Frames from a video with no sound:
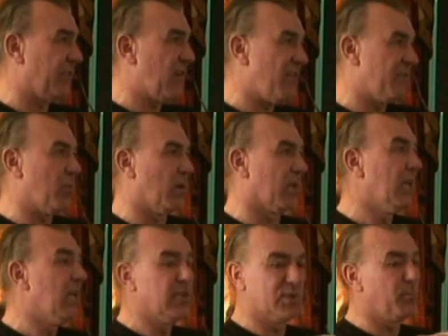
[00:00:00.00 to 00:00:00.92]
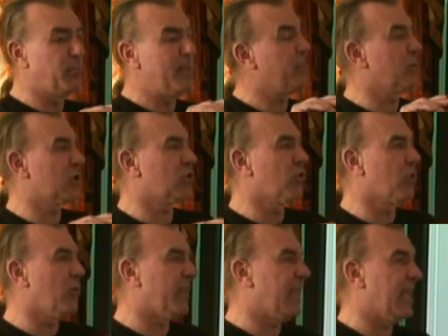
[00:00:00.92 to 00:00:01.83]
for everyone. Some people
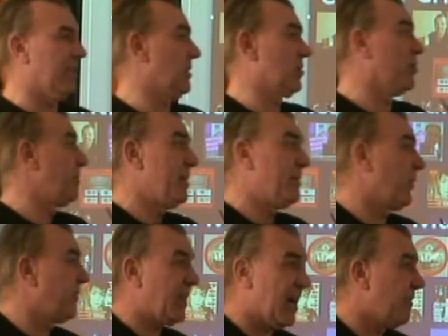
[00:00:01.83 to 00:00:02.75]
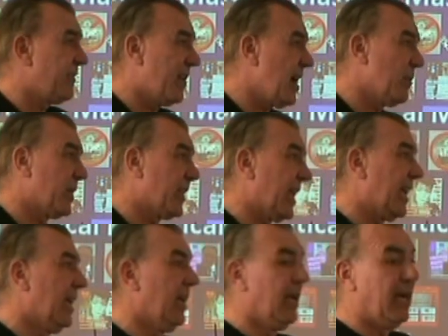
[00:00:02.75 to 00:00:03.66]
struggle with it, some people get on fine with
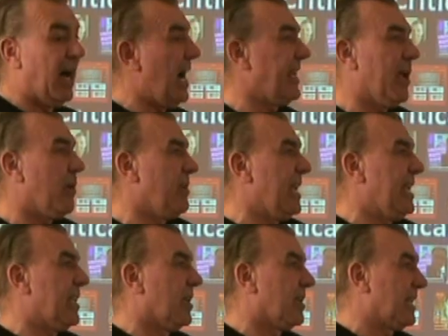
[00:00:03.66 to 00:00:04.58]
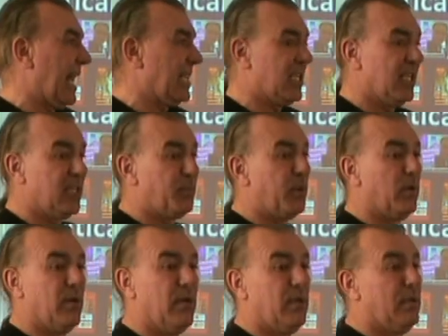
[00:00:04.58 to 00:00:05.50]
it. I don't need the glasses,
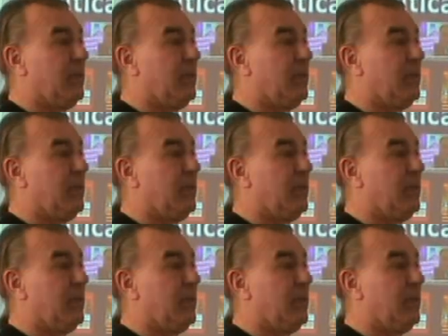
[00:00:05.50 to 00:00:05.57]
but